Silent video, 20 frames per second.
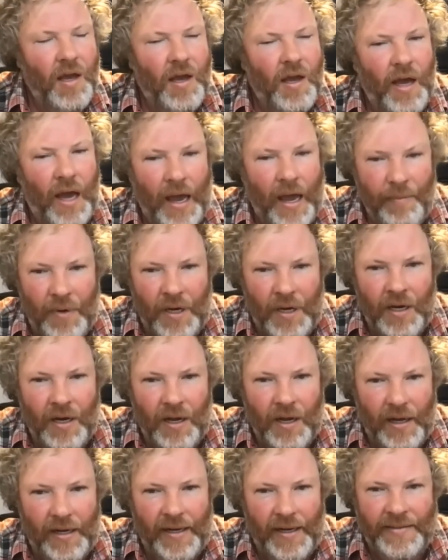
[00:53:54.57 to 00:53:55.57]
mean,
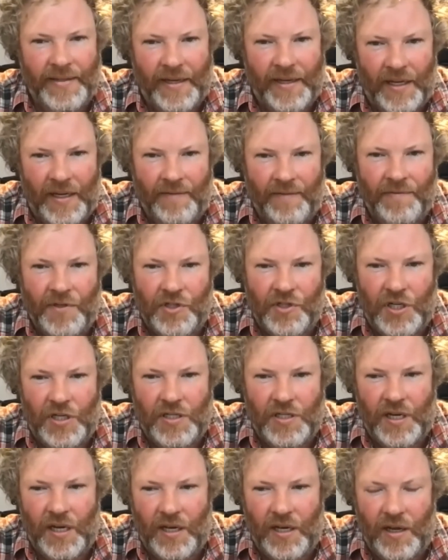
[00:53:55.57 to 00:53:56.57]
I guess I can give the
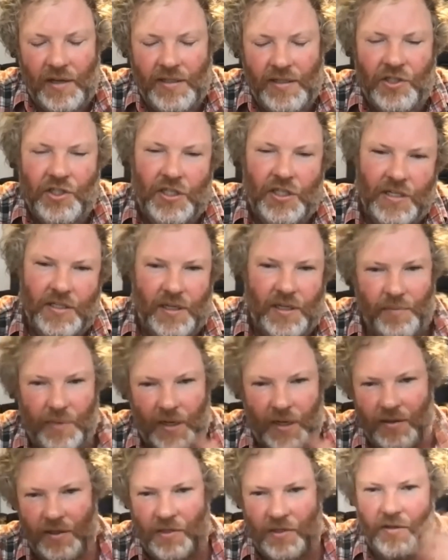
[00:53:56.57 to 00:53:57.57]
cheesy. I say cheesy, but
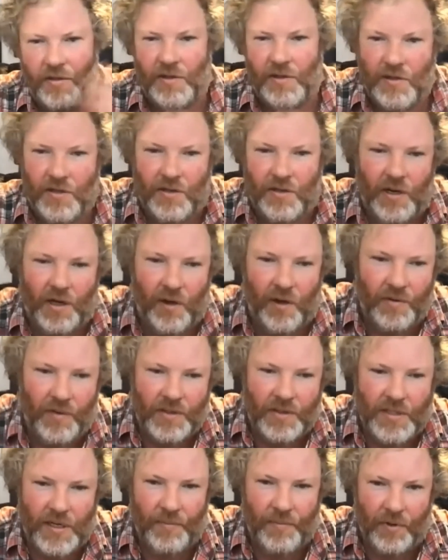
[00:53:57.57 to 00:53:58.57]

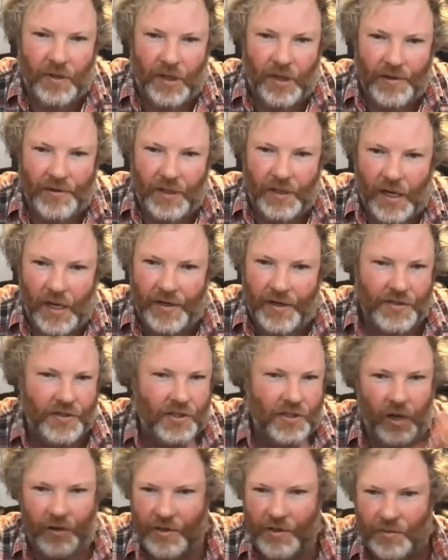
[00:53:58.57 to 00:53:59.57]
some lot of
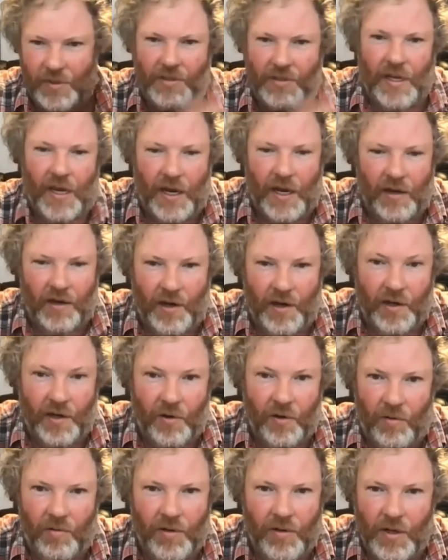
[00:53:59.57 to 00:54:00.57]
scholars would say like,
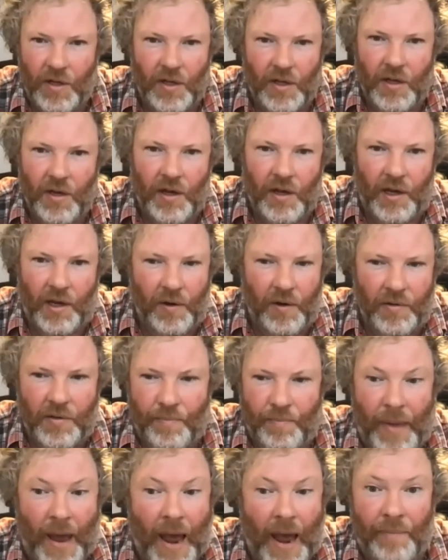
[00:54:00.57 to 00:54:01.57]
oh, the
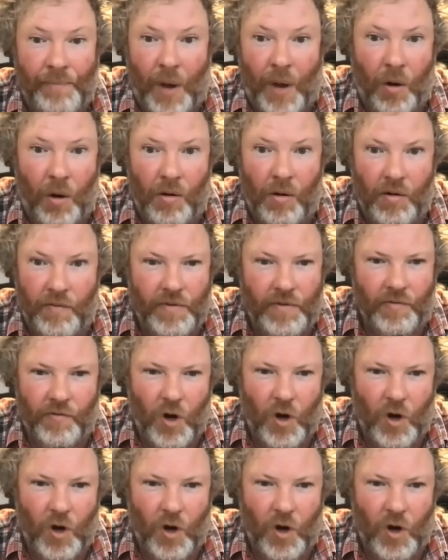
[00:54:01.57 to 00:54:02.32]
backbone of the Roman